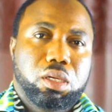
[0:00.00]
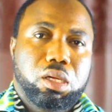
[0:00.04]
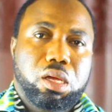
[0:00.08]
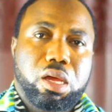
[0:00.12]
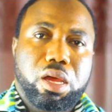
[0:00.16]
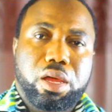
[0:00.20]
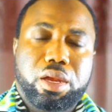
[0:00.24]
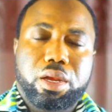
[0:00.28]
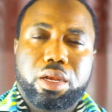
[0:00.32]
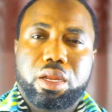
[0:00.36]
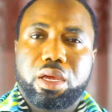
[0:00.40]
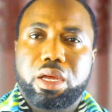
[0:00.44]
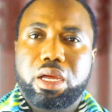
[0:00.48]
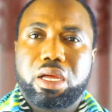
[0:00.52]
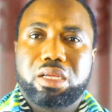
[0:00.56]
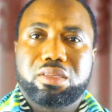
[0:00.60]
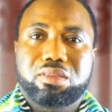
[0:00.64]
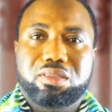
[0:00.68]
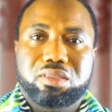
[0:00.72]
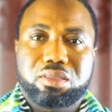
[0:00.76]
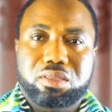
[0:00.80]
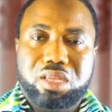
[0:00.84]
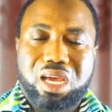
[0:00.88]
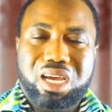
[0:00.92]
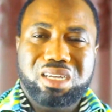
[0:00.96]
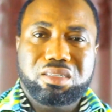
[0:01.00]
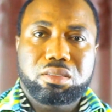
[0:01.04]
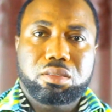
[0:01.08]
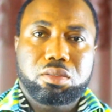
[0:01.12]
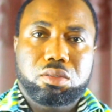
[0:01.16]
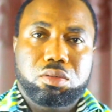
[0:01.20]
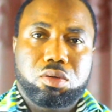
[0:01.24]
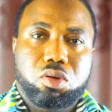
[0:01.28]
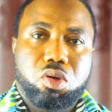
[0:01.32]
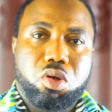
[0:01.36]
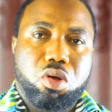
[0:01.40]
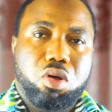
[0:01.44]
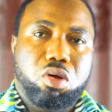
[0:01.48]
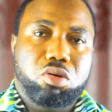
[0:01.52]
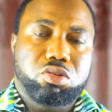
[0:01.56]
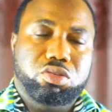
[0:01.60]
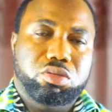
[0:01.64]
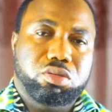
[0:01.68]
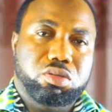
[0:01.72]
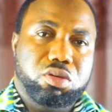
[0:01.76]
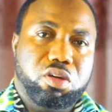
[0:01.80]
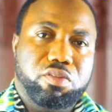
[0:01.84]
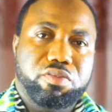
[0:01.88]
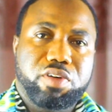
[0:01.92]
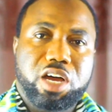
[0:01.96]
And the exact
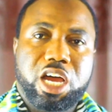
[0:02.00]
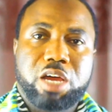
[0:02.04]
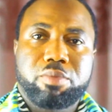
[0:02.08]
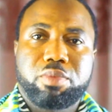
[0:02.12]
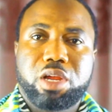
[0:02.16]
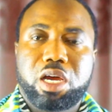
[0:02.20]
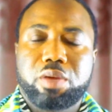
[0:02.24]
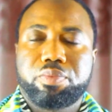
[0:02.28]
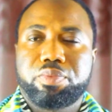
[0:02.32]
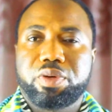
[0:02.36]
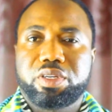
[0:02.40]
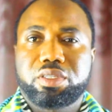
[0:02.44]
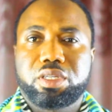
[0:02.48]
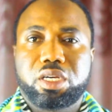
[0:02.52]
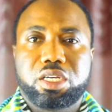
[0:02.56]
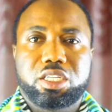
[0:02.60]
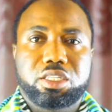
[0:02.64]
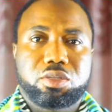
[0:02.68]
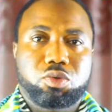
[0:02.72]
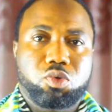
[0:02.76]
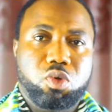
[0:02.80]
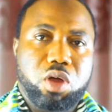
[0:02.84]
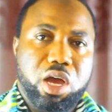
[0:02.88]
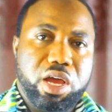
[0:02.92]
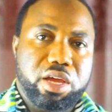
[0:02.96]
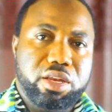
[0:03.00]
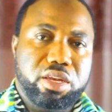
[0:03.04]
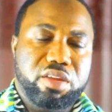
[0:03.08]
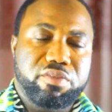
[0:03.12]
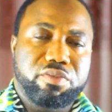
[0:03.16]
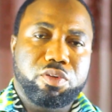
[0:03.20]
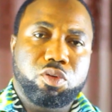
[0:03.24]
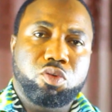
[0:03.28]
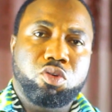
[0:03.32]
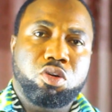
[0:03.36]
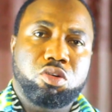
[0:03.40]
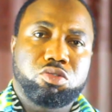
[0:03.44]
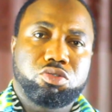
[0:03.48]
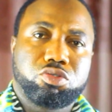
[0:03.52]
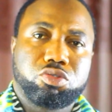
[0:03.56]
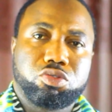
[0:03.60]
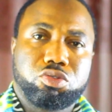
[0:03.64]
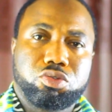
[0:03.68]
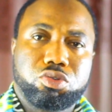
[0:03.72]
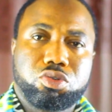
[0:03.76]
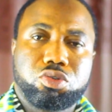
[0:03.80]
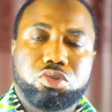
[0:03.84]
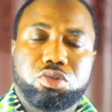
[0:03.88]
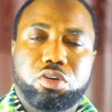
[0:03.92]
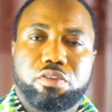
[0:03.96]
cause of high blood pressure is quite difficult to
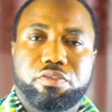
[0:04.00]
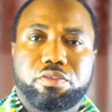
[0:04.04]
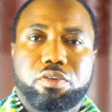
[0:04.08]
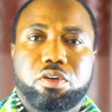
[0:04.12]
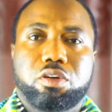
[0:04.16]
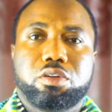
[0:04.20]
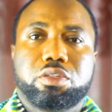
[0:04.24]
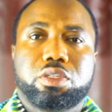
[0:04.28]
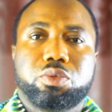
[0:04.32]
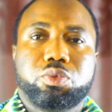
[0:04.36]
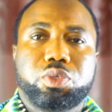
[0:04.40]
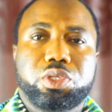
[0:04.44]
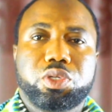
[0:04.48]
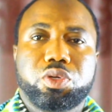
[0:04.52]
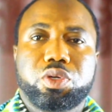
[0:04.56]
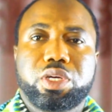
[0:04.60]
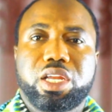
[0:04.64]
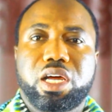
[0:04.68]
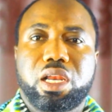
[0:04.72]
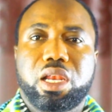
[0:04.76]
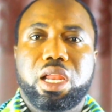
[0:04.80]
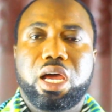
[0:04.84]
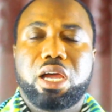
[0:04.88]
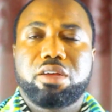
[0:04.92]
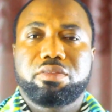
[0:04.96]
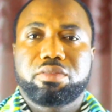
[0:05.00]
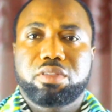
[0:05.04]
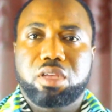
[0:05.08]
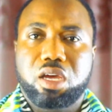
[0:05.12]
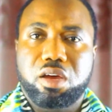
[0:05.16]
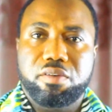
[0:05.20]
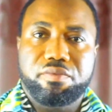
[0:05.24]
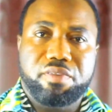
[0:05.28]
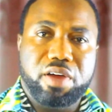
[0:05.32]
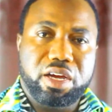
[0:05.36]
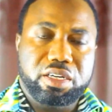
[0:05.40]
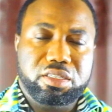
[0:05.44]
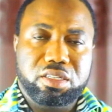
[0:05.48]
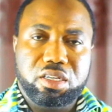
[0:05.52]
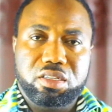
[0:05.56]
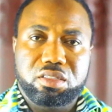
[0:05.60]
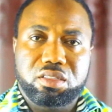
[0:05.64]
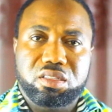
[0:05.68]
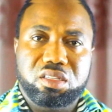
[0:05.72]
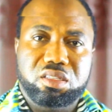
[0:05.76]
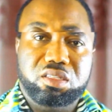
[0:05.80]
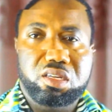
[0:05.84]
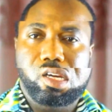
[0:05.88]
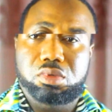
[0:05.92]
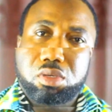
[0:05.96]
know. Of course, we know that lifestyle factors
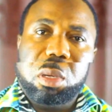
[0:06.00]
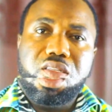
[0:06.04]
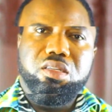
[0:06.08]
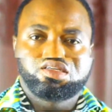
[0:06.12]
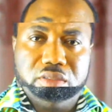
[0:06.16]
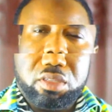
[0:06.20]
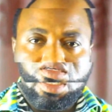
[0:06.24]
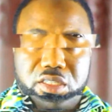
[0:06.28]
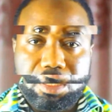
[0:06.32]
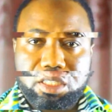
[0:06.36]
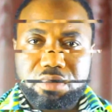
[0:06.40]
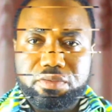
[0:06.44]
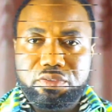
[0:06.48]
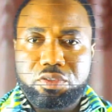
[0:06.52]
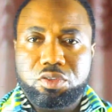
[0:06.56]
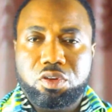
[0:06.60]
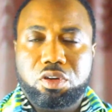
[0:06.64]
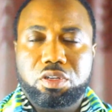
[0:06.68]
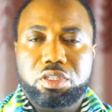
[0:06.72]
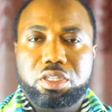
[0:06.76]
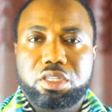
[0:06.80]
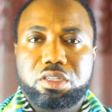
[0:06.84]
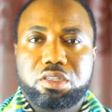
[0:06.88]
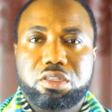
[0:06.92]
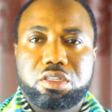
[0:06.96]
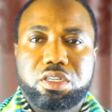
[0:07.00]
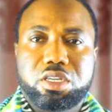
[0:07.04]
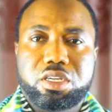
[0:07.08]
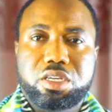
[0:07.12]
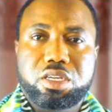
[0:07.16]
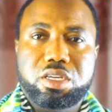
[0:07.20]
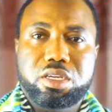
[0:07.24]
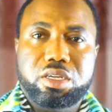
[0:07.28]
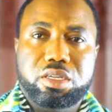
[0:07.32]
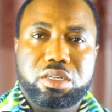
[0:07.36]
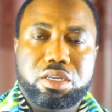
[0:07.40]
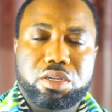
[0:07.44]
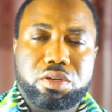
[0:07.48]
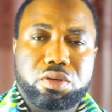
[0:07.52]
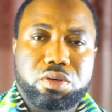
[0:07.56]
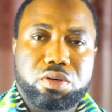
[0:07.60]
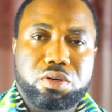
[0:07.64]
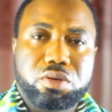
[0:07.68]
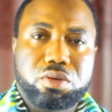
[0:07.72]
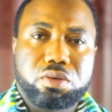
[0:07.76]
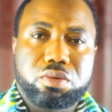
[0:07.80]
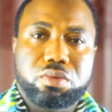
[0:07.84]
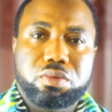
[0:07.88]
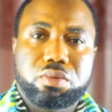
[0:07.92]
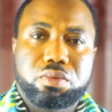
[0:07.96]
such as excessive salt intake,
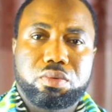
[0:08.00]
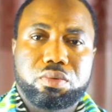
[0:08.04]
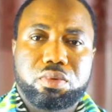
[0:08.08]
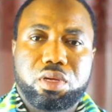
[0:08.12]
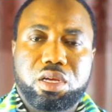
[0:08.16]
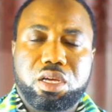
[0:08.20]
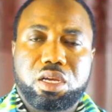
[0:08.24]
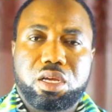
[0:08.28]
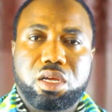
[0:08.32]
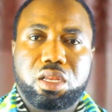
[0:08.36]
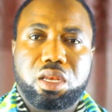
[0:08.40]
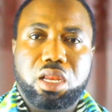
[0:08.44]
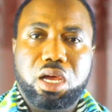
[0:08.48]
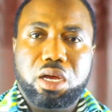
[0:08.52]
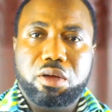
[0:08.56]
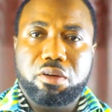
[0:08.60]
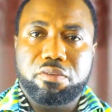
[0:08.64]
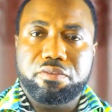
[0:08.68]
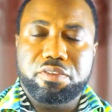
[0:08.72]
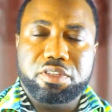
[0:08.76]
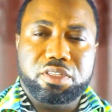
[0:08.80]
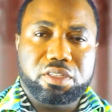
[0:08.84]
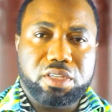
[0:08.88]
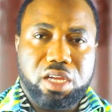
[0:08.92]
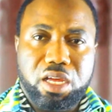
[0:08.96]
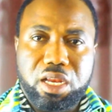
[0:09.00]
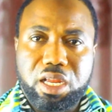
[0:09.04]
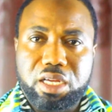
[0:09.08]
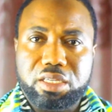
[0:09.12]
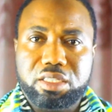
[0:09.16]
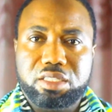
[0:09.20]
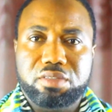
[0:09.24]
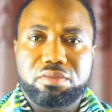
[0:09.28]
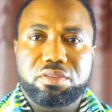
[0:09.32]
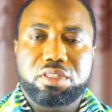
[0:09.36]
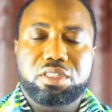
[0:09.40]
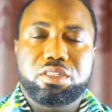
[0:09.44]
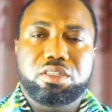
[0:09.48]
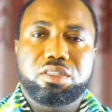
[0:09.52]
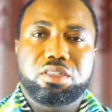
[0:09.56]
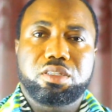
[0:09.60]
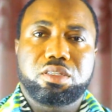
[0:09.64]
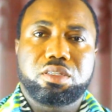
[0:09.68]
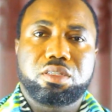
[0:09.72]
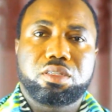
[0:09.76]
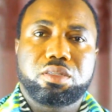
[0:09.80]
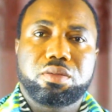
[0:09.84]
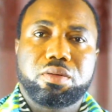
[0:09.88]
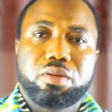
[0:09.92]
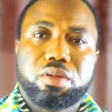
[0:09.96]
lack of physical
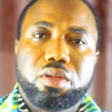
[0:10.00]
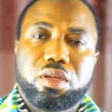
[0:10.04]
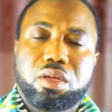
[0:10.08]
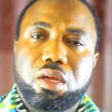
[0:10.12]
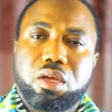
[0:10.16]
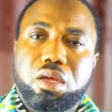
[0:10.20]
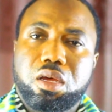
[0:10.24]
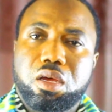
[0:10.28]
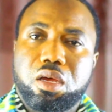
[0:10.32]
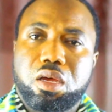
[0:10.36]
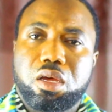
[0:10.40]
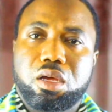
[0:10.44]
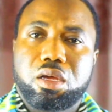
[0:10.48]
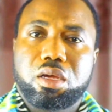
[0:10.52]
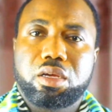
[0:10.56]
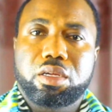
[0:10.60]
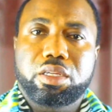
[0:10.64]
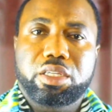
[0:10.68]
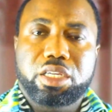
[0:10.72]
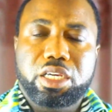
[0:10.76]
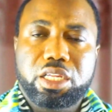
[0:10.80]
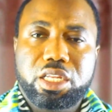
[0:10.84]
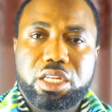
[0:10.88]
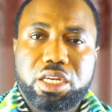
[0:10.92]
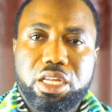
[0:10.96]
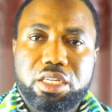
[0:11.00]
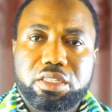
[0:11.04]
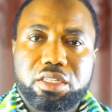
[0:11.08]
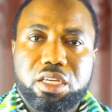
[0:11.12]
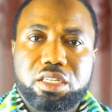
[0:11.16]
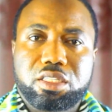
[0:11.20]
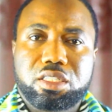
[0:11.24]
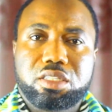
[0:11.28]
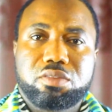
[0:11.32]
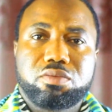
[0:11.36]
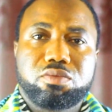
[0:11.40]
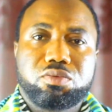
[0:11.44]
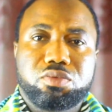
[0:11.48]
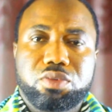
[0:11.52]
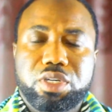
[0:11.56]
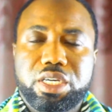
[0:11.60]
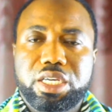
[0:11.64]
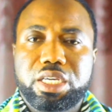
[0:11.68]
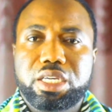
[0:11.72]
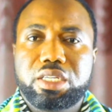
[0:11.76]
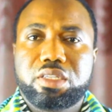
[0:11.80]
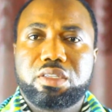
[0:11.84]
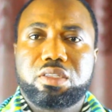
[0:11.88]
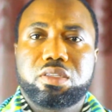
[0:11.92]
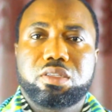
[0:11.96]
activity, gaining excessive
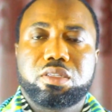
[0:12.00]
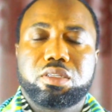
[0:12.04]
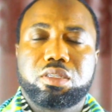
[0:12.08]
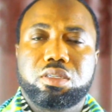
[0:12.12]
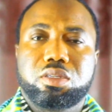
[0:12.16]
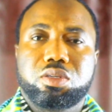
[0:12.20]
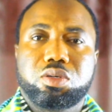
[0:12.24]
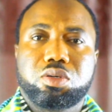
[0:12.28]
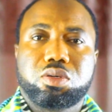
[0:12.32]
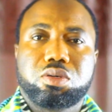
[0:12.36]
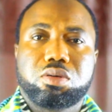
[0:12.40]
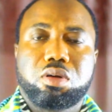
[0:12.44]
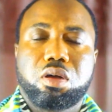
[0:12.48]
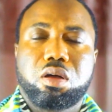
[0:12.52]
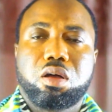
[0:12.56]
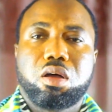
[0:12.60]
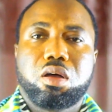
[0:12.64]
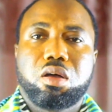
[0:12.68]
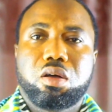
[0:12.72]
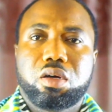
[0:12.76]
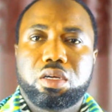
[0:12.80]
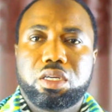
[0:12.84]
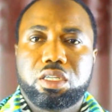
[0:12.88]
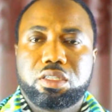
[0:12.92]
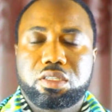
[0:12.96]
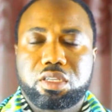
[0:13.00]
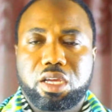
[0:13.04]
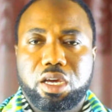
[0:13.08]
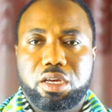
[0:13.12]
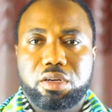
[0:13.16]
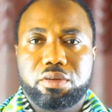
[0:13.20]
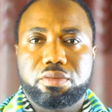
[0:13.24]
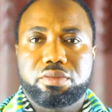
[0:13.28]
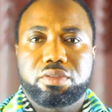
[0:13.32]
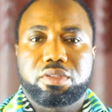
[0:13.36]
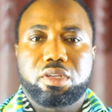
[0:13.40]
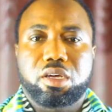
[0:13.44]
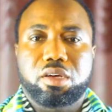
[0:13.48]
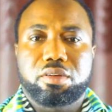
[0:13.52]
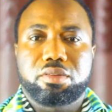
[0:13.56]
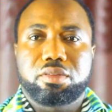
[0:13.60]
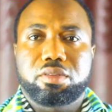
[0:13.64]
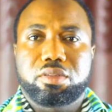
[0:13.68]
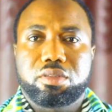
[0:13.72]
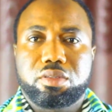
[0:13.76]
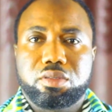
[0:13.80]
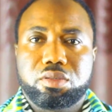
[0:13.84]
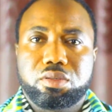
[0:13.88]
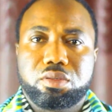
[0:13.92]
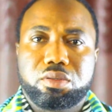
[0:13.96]
weight, all this kind of stuff,
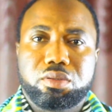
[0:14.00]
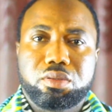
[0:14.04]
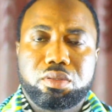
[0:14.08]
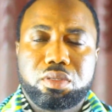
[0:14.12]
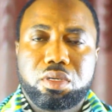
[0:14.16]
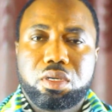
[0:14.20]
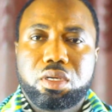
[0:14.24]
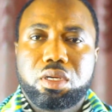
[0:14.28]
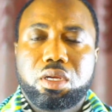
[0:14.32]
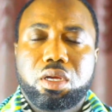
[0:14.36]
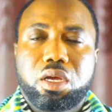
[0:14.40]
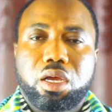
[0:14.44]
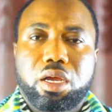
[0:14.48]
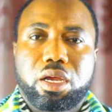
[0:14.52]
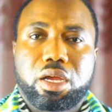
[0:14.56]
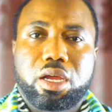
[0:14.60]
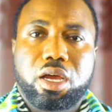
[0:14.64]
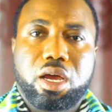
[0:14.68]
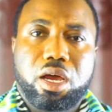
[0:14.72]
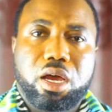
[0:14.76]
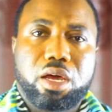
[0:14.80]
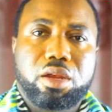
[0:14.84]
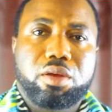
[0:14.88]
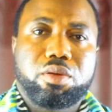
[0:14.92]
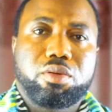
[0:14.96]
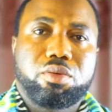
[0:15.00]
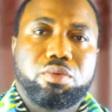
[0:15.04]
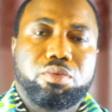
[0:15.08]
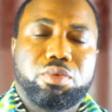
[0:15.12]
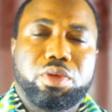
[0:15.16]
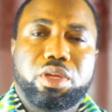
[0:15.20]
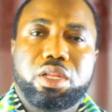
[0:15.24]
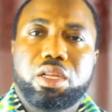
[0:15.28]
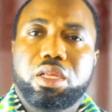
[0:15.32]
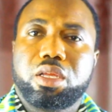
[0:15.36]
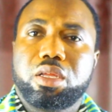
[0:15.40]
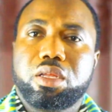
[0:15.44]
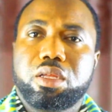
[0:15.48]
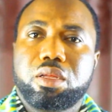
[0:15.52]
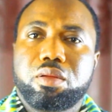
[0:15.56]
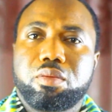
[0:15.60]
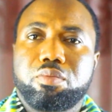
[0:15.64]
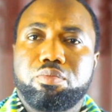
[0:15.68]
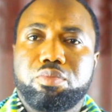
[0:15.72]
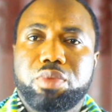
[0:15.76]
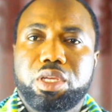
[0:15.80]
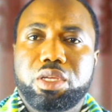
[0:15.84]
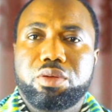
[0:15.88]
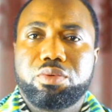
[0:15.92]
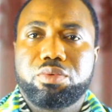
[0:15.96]
can really
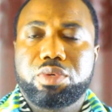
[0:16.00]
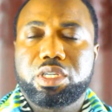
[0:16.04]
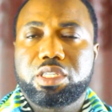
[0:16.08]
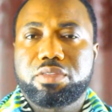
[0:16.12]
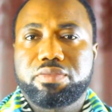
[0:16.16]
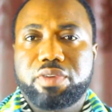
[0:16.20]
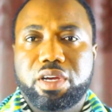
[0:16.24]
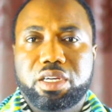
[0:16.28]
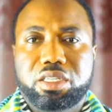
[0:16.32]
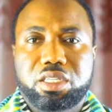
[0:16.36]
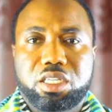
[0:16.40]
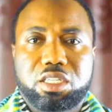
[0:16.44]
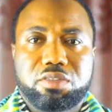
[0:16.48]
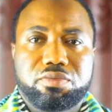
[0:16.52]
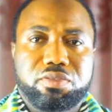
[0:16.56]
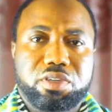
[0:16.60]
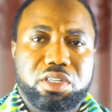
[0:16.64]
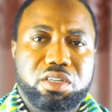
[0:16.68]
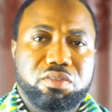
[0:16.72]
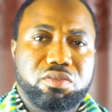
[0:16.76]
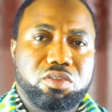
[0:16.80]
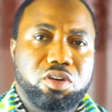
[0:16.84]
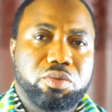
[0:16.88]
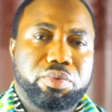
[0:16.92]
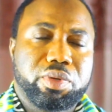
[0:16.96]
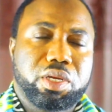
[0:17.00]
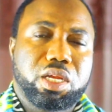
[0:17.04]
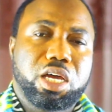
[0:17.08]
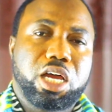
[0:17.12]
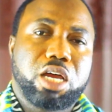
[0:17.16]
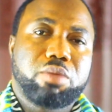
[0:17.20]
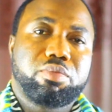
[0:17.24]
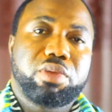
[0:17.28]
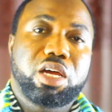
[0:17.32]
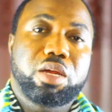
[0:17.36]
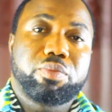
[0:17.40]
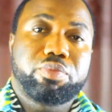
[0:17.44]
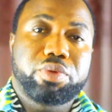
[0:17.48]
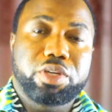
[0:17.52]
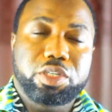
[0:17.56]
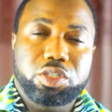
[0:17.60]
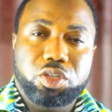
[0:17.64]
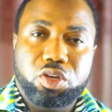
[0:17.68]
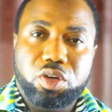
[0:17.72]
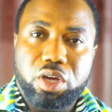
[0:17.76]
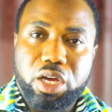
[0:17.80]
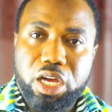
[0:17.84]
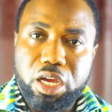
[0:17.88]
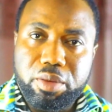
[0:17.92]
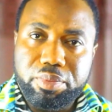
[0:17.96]
be risk factors for developing high blood pressure
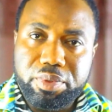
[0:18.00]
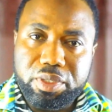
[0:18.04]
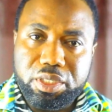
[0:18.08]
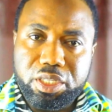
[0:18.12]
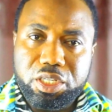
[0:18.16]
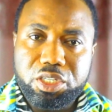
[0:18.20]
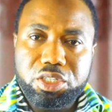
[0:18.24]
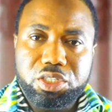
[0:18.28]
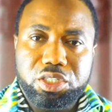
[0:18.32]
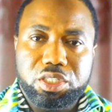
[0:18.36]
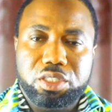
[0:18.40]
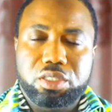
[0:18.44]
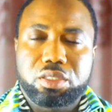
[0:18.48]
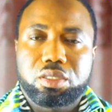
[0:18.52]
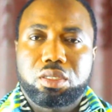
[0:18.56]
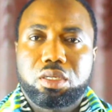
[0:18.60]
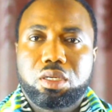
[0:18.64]
or hypertension.